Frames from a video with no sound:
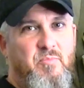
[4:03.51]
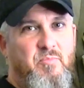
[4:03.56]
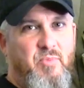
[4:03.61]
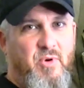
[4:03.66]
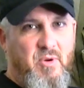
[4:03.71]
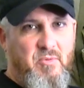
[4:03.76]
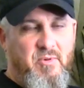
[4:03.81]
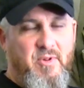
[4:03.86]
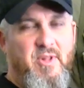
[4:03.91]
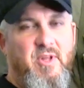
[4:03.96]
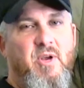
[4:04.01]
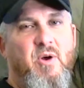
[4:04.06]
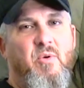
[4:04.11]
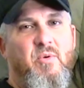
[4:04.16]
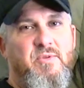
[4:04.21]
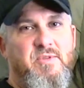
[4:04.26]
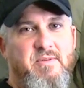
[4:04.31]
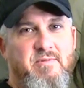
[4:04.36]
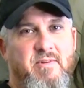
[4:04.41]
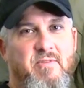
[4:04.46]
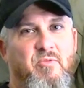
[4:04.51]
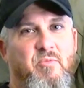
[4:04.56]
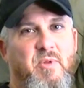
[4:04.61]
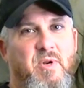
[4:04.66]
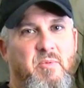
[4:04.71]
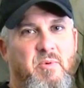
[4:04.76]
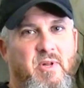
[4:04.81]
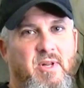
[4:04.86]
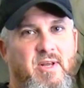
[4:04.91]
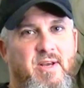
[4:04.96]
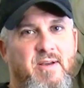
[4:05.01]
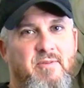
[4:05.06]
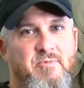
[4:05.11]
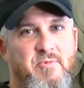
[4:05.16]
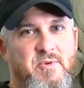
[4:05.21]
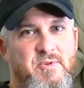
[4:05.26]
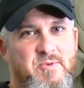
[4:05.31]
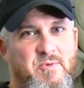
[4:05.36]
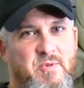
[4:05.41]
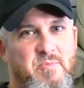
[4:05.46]
probably the coldest I've ever been in my
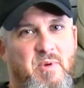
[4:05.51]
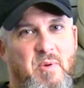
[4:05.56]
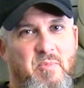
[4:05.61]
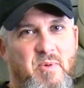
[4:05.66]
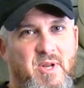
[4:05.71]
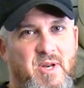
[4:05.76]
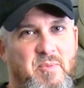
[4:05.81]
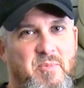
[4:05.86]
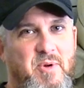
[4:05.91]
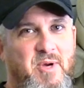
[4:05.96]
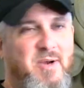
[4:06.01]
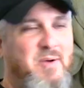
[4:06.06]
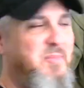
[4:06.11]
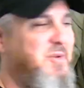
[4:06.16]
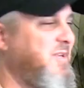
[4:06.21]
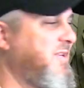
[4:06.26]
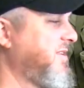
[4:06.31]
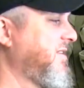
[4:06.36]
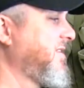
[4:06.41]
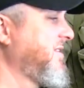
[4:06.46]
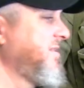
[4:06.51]
life was with my buddy Bob.